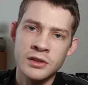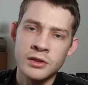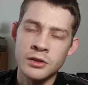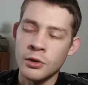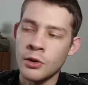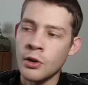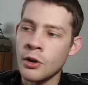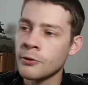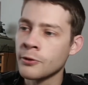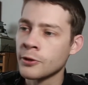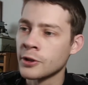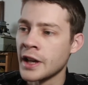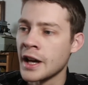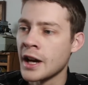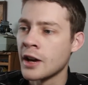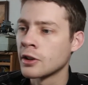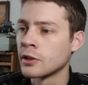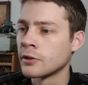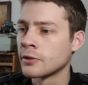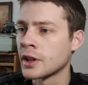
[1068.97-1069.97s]
so over an
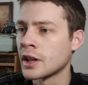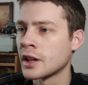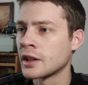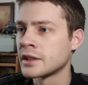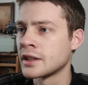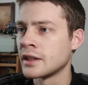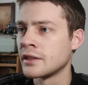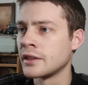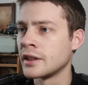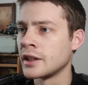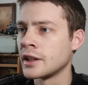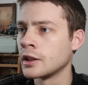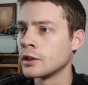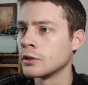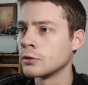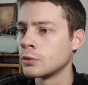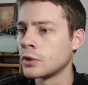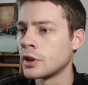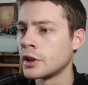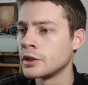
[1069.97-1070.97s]
hour of content there
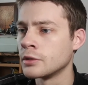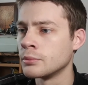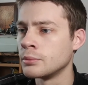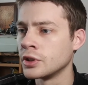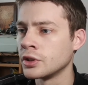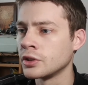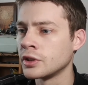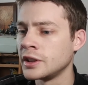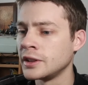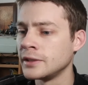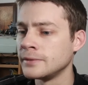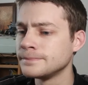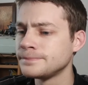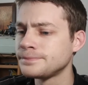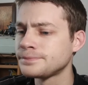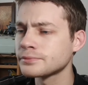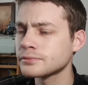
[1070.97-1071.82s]
while you're building.